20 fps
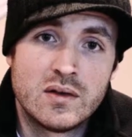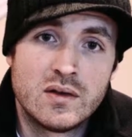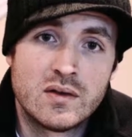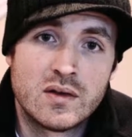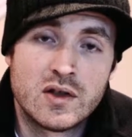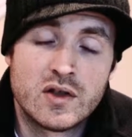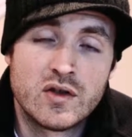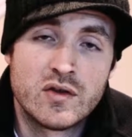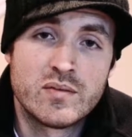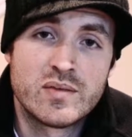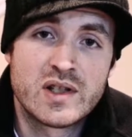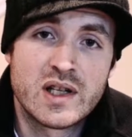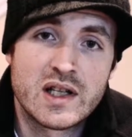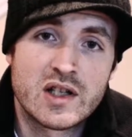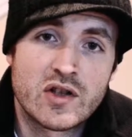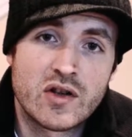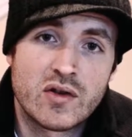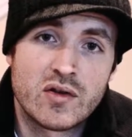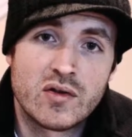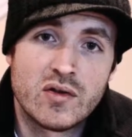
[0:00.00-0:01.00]
Doomsday
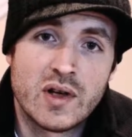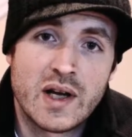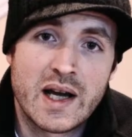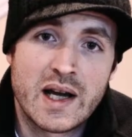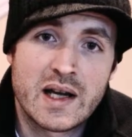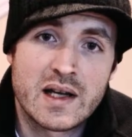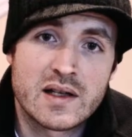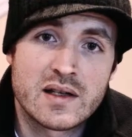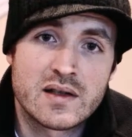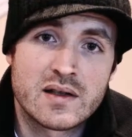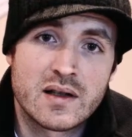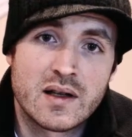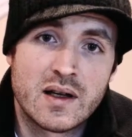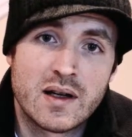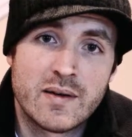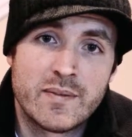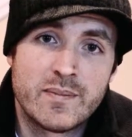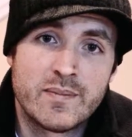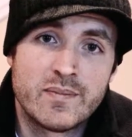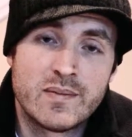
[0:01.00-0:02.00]
Turtle has,
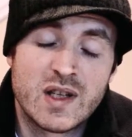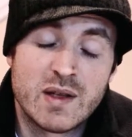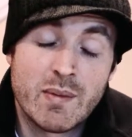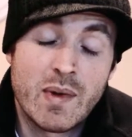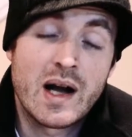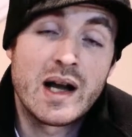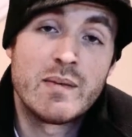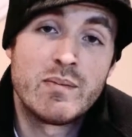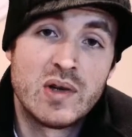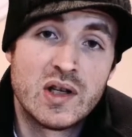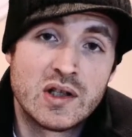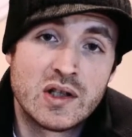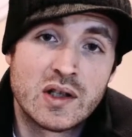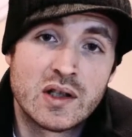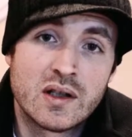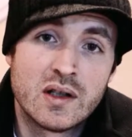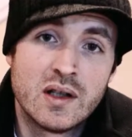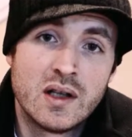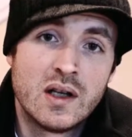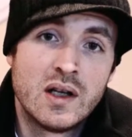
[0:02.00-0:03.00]
in my opinion,